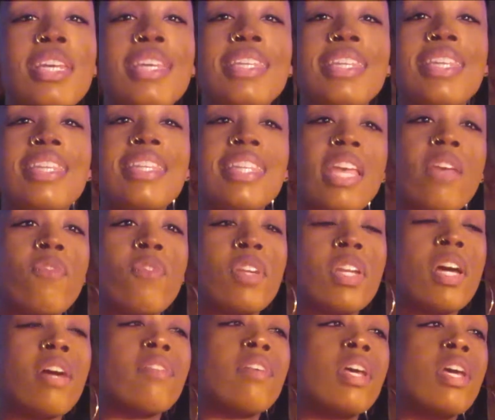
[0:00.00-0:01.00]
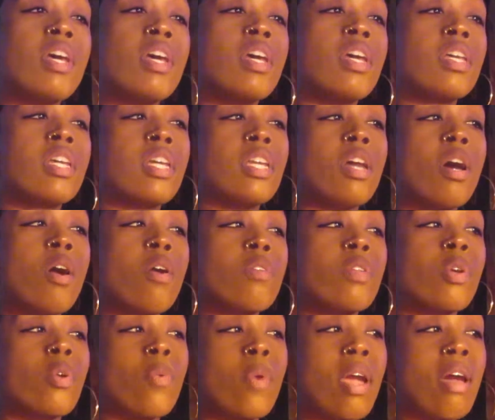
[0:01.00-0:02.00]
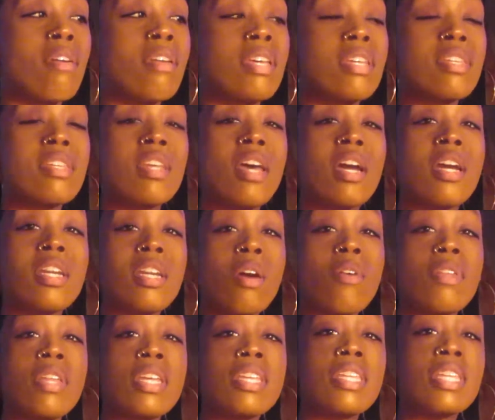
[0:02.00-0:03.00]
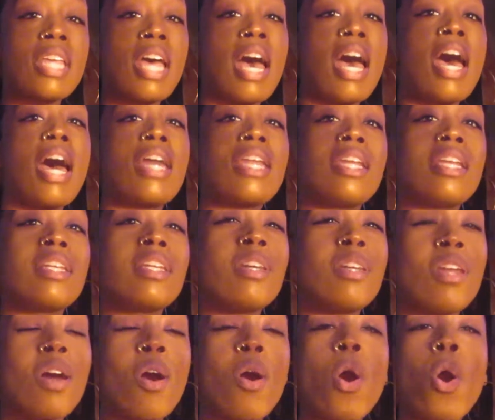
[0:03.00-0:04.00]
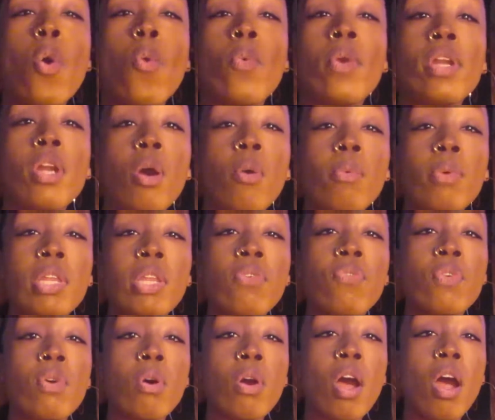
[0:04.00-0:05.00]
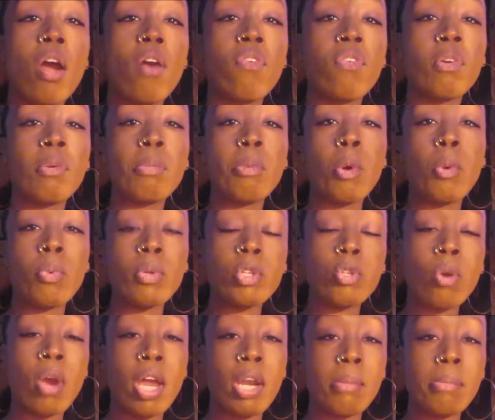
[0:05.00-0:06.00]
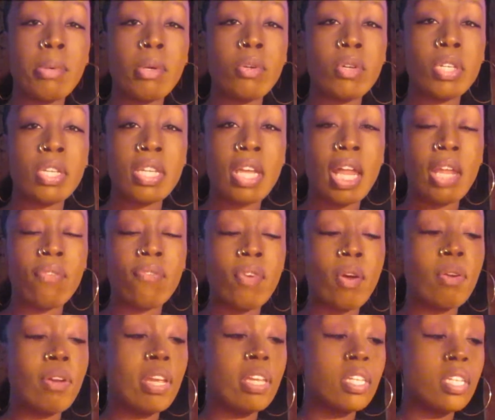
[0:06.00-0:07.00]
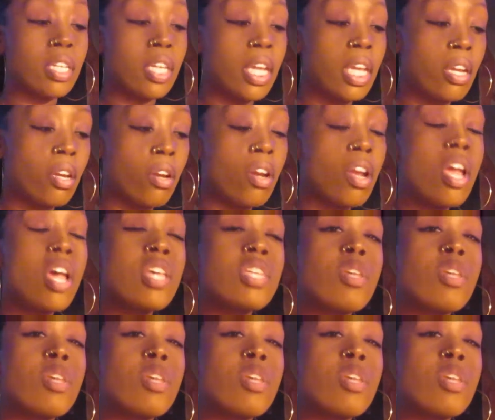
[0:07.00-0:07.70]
isn't safe enough, you know, the ground has sunken on this side, and, you know, we don't really feel comfortable with trying to build a solid foundation here,